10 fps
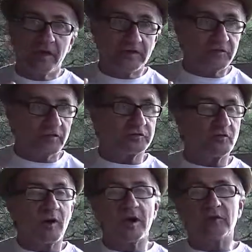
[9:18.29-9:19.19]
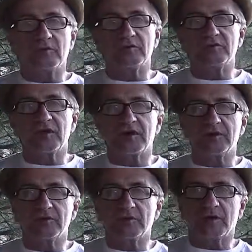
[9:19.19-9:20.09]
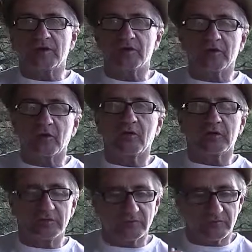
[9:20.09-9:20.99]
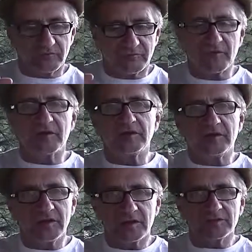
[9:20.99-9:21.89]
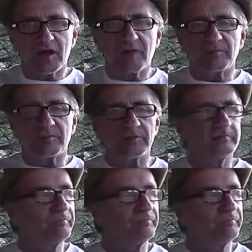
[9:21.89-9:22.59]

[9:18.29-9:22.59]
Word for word: It's also why I don't say, you know, like the current fun topic